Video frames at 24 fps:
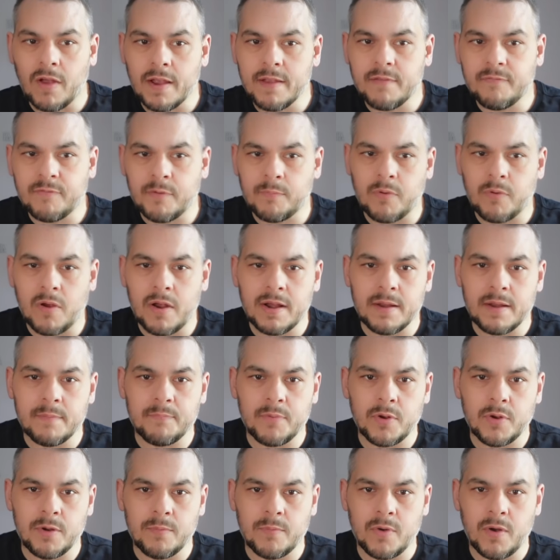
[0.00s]
for Bryan
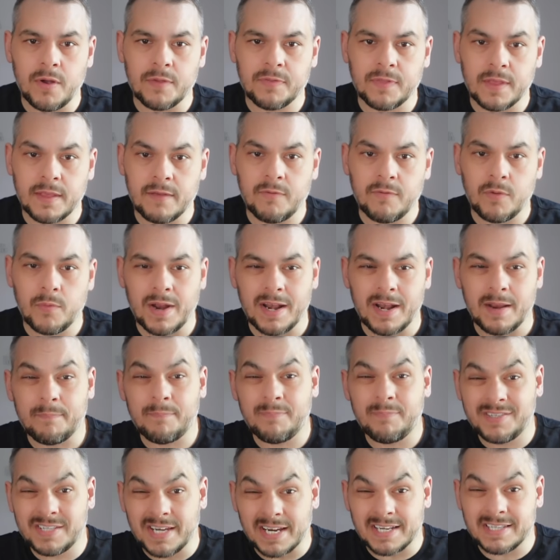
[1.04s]
Mbeumo. I think if you went to
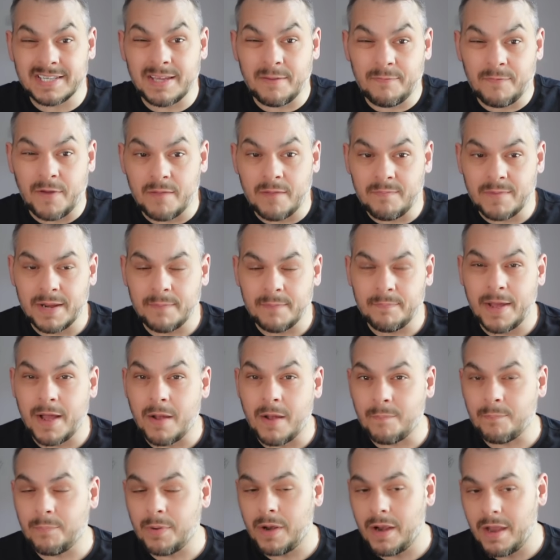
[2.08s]
£65
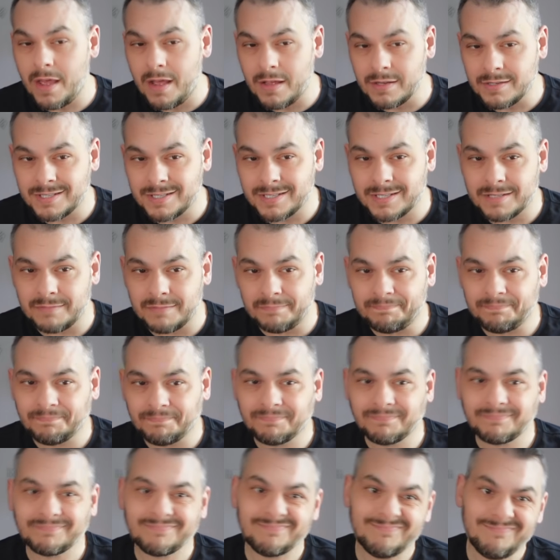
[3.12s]
million plus,
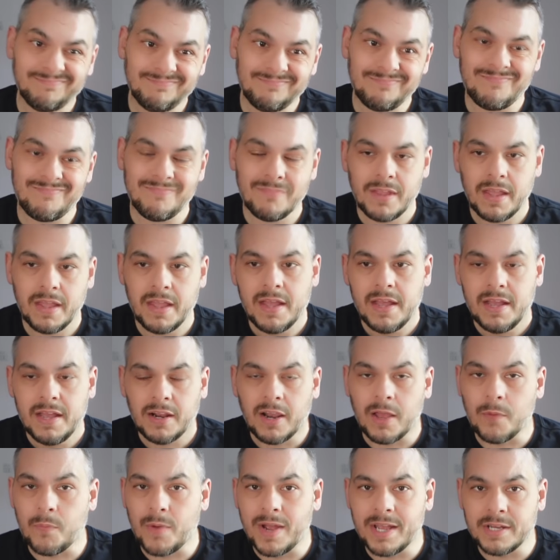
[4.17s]

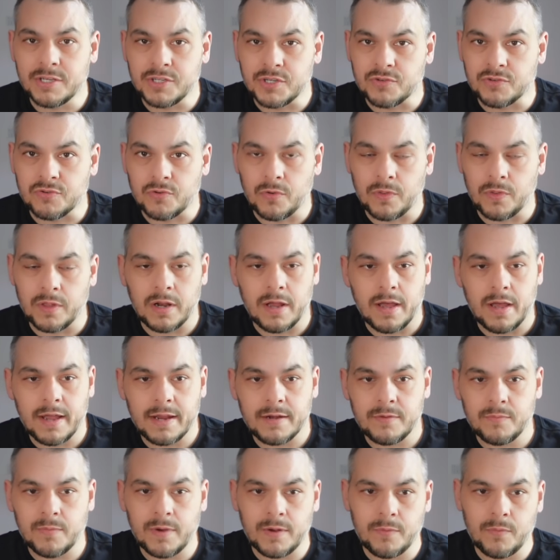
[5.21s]
like, where do you draw the
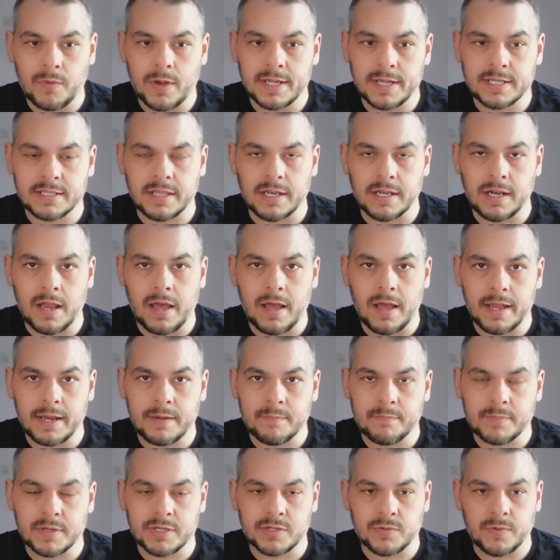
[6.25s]
line? Where's the line
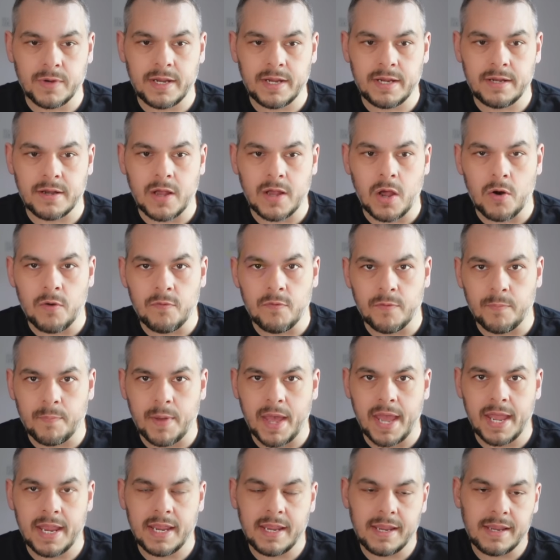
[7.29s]
between
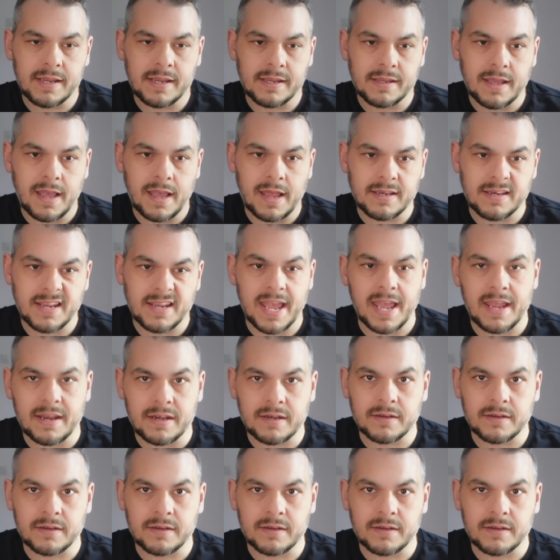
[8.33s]
overpaying and getting